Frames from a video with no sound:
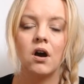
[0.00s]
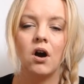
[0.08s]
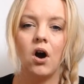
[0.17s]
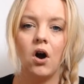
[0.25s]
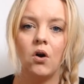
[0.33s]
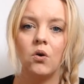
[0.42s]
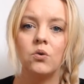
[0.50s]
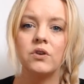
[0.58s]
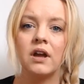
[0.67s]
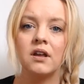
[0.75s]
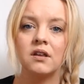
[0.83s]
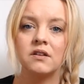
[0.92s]
hold
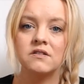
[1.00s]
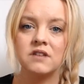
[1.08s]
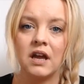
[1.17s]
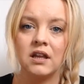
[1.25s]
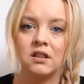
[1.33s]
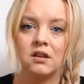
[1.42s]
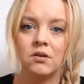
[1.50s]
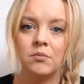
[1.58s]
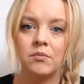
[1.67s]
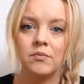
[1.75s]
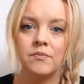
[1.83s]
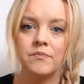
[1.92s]
and contain
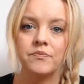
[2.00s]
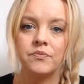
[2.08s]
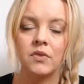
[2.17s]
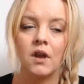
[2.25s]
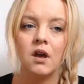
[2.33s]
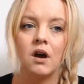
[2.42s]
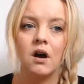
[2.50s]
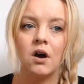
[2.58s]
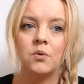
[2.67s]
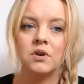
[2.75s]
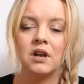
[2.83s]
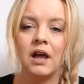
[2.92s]
them.
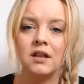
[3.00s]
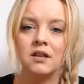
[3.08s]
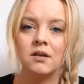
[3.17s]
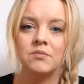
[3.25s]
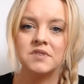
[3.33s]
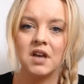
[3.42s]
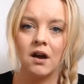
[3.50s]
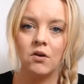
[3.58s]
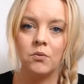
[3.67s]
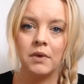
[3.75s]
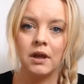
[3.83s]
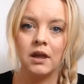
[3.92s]
I would let them
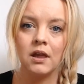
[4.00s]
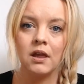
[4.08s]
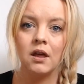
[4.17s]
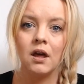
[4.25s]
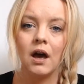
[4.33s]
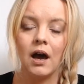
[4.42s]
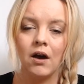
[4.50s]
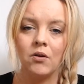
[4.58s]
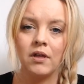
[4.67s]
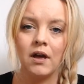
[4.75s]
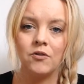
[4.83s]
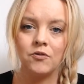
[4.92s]
tell me how
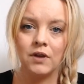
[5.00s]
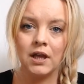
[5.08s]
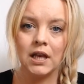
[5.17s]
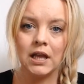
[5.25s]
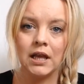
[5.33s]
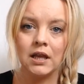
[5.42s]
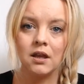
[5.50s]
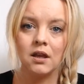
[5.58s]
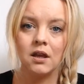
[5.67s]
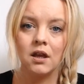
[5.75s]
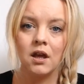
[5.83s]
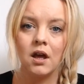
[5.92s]
they're feeling,
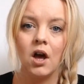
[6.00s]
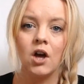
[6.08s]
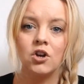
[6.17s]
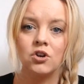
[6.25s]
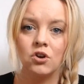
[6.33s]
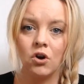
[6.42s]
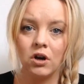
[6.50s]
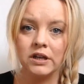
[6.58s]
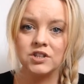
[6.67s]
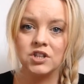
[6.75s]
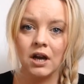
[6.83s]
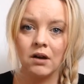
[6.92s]

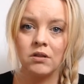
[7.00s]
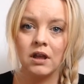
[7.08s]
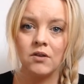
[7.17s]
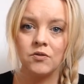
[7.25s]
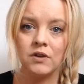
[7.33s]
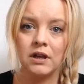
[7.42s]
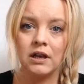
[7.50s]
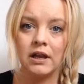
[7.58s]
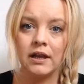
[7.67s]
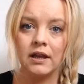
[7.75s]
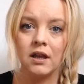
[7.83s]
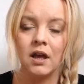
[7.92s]
acknowledge how they're
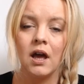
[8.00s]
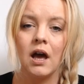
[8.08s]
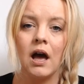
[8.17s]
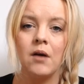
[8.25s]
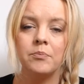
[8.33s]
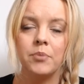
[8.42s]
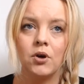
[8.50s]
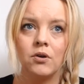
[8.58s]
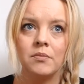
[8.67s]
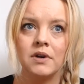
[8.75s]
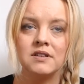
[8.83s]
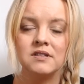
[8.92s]
feeling, and
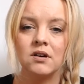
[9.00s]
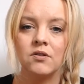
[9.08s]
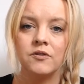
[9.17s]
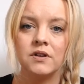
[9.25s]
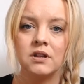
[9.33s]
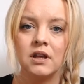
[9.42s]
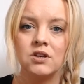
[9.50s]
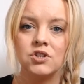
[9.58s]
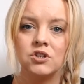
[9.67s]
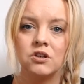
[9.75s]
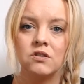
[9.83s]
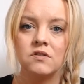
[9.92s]
put myself in their
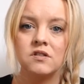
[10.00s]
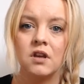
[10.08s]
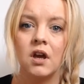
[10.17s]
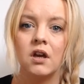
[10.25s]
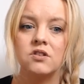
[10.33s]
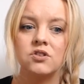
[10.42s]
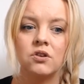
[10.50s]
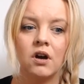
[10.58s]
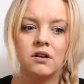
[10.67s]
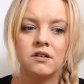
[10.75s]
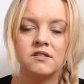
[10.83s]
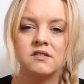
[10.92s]
shoes to
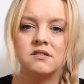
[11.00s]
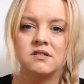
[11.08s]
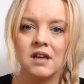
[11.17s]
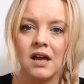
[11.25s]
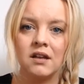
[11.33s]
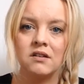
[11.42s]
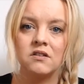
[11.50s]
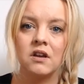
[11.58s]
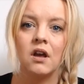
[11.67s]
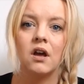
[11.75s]
understand